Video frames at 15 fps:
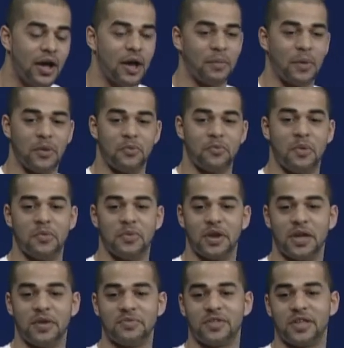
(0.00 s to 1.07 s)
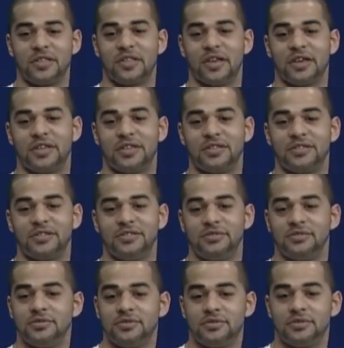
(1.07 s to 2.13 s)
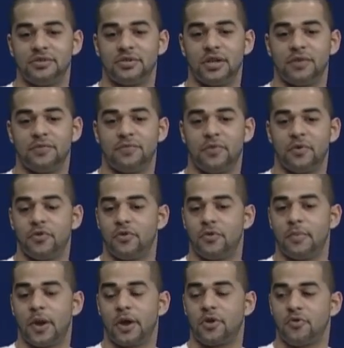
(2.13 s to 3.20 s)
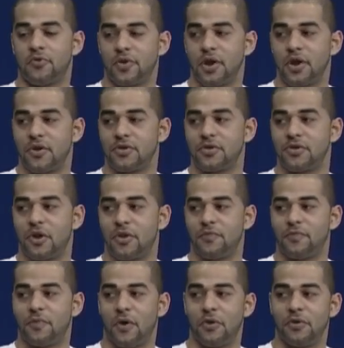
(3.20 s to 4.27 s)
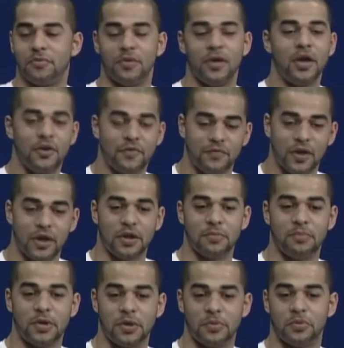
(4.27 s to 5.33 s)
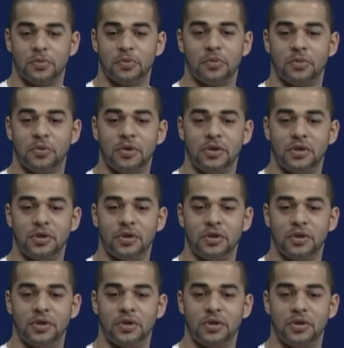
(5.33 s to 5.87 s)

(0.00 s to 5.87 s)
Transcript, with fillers: I might remember names as I get further in my career and start fighting, fighting people